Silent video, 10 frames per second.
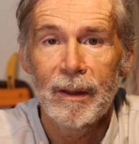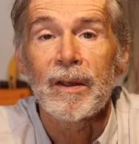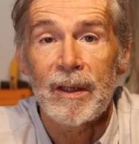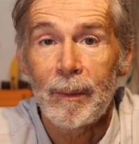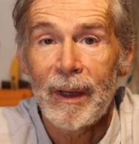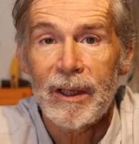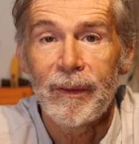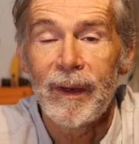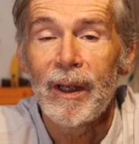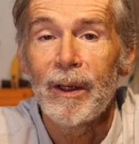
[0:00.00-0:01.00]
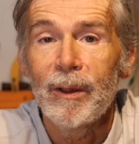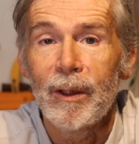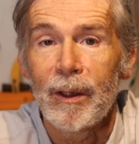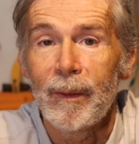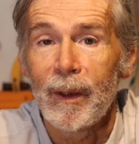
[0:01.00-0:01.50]
Some next
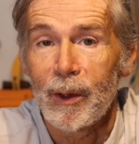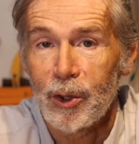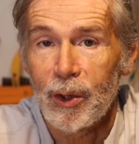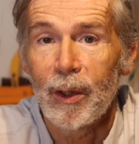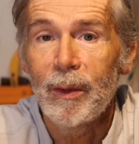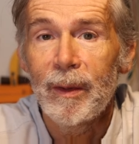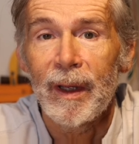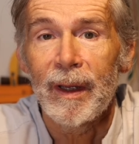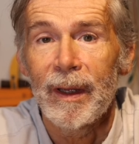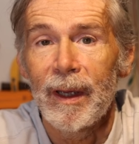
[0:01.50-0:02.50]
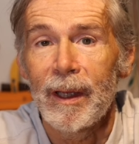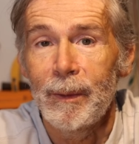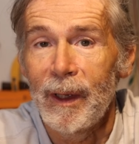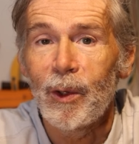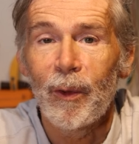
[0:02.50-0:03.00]
video will show a
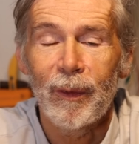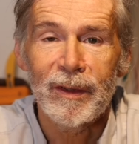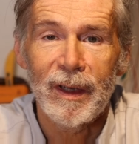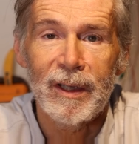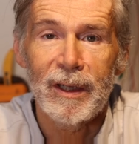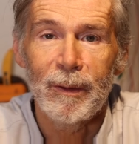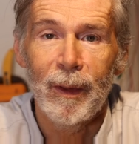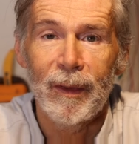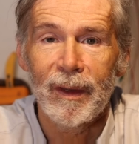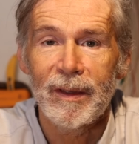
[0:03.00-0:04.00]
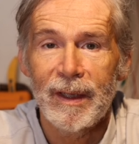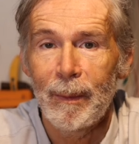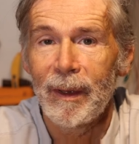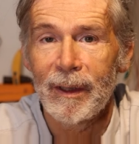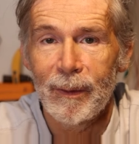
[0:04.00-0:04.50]
real conversation with
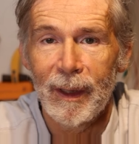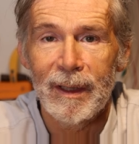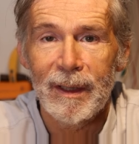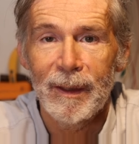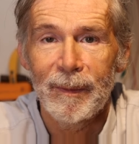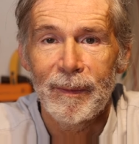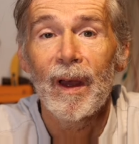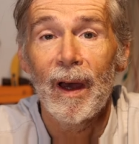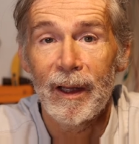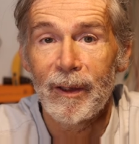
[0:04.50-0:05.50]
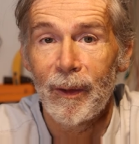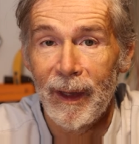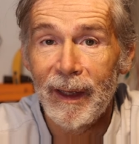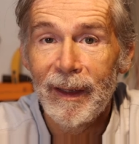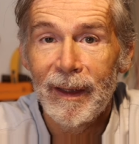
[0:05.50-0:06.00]
Sam and Grace. Until
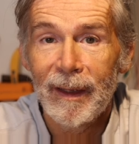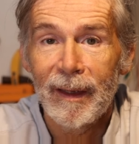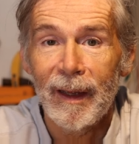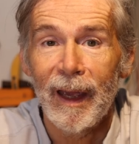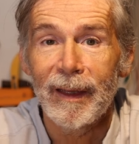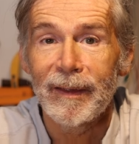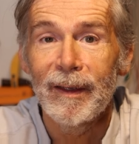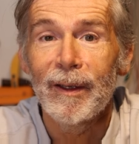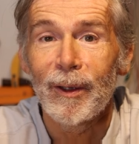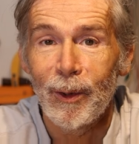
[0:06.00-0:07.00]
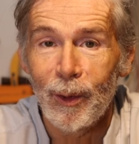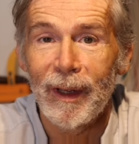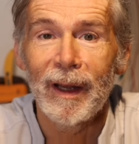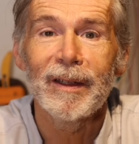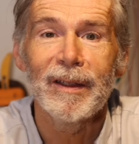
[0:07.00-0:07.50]
then, and good
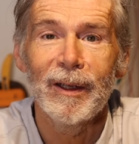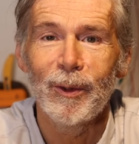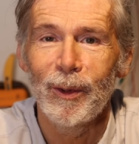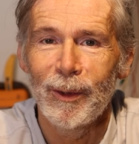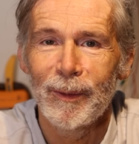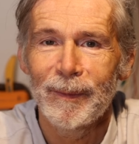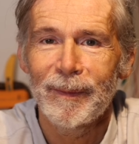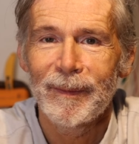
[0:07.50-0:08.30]
energy to you.